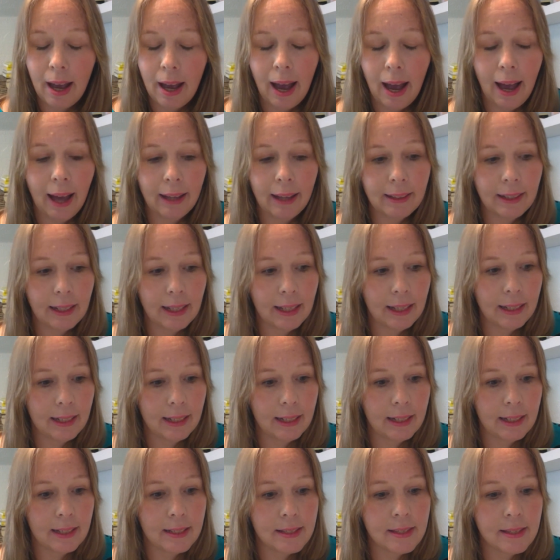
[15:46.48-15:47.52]
And it
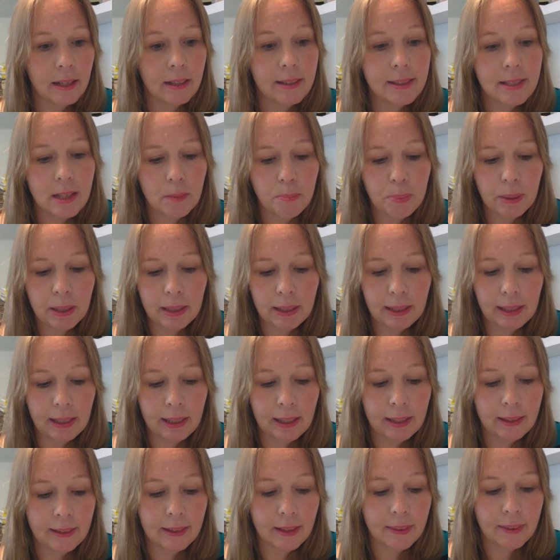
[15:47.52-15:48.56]
is
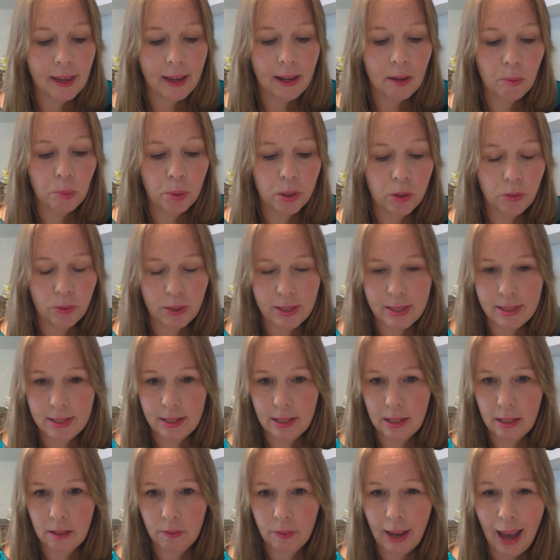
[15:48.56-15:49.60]
typically that they would
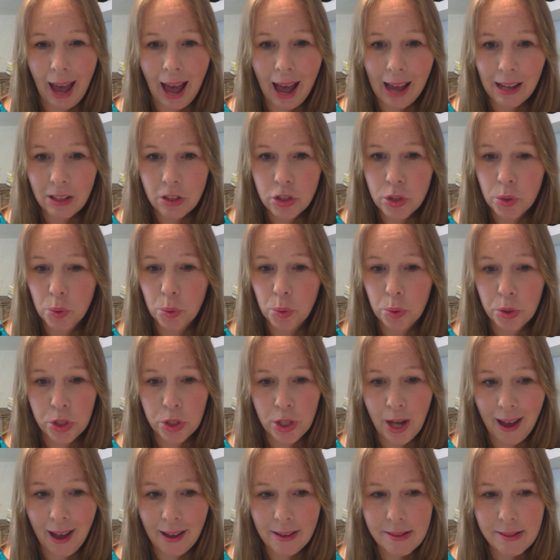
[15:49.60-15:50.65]
receive cash or
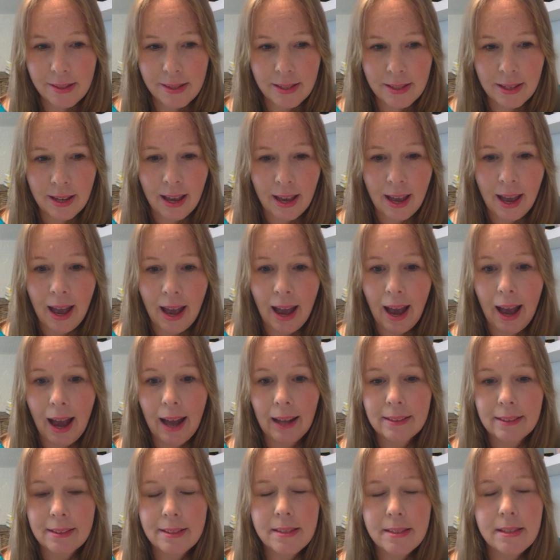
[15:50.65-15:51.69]
shares,
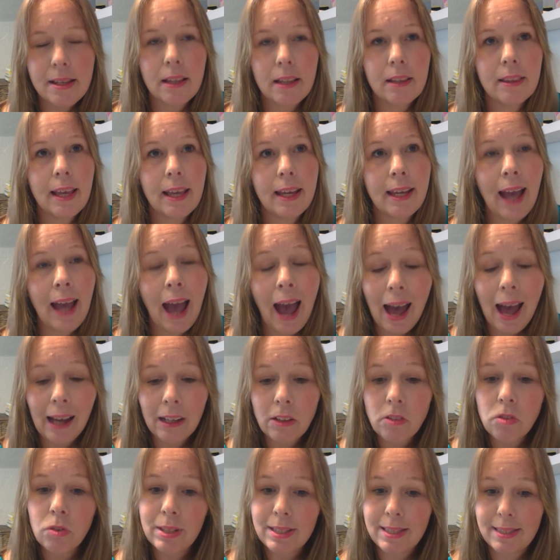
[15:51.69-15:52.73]
and they can
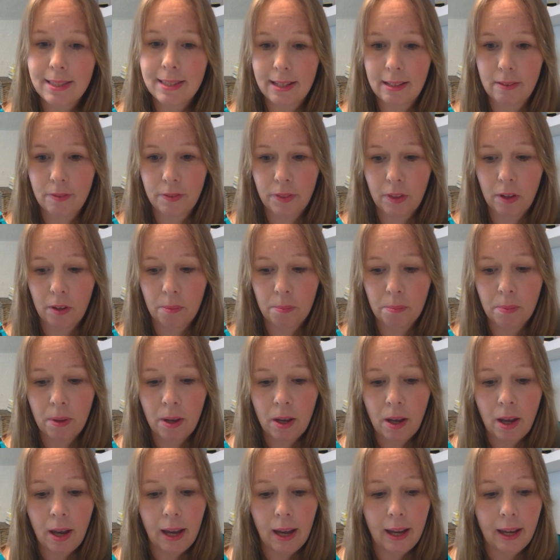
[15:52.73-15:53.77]
receive them
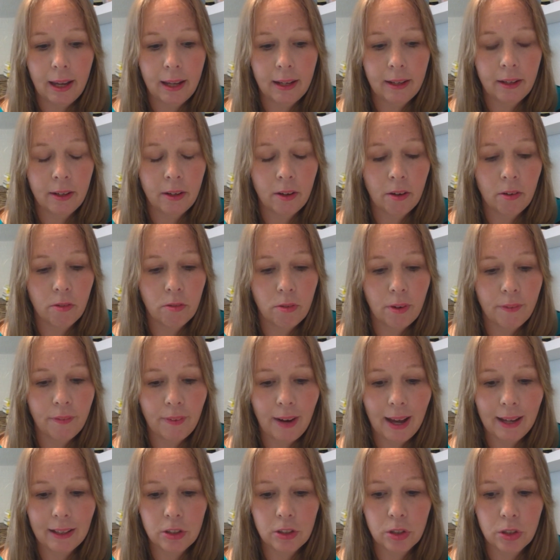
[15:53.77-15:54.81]
in
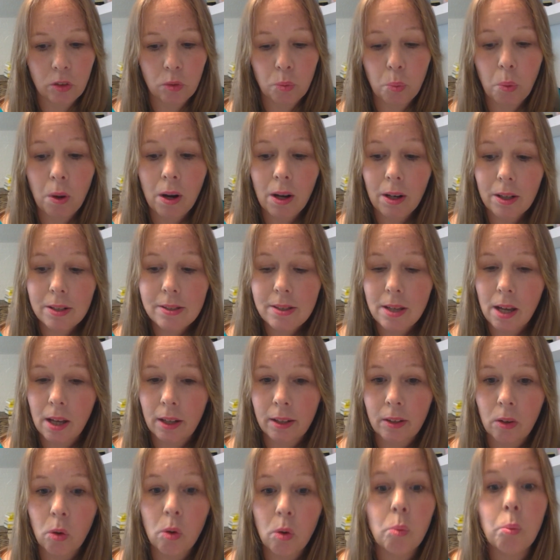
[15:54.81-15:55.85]
reflection of work
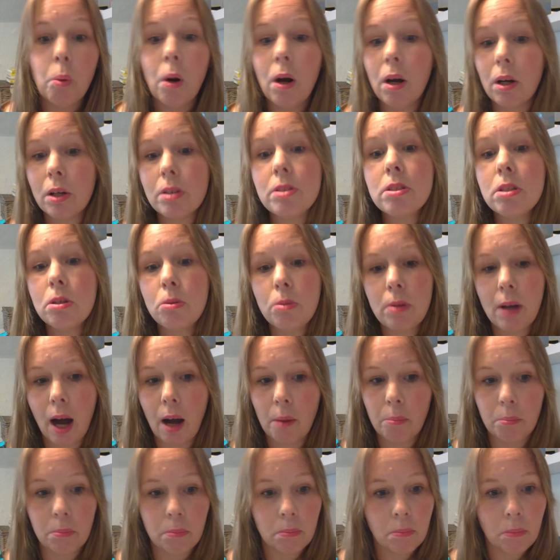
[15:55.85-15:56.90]
done or work to
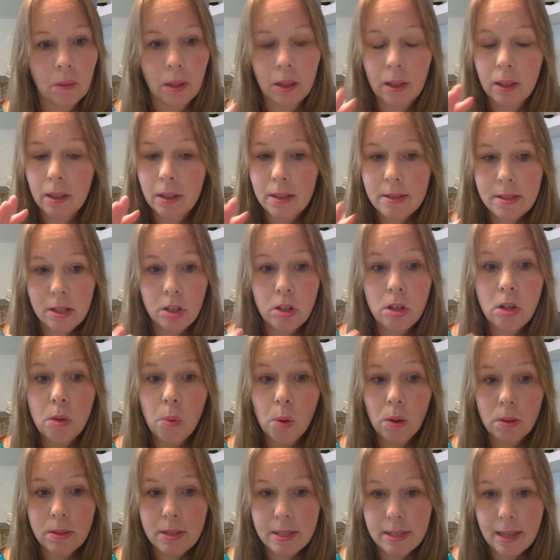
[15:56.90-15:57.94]
come. There's a
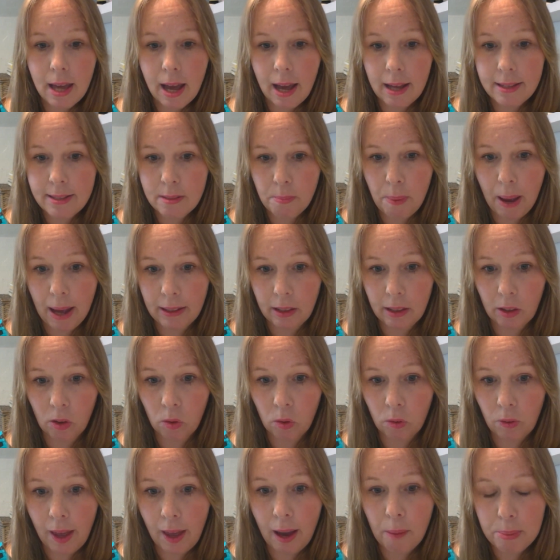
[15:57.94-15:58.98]
nuance there depending
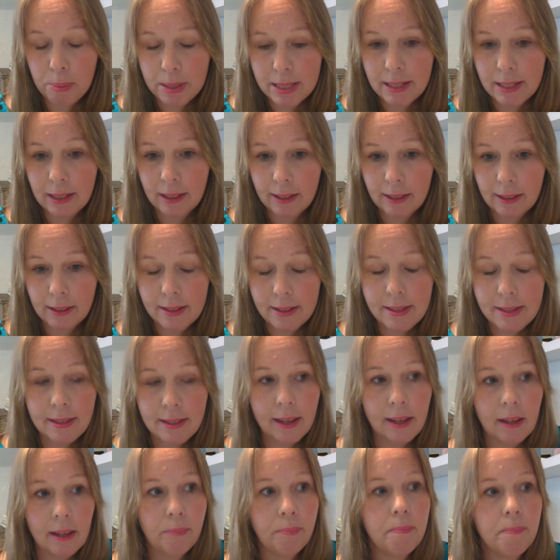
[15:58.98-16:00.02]
on their particular
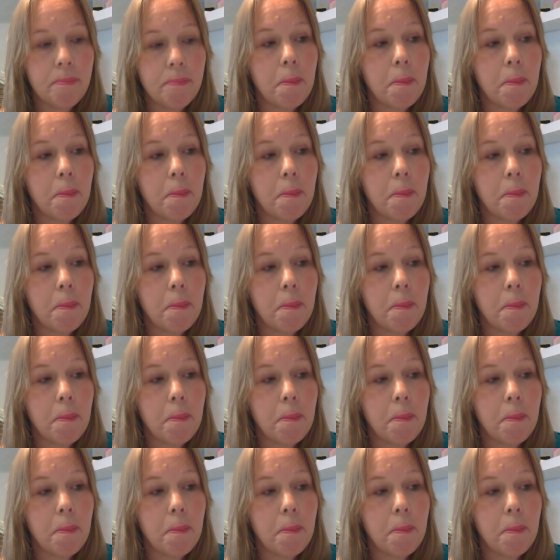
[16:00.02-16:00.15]
scheme.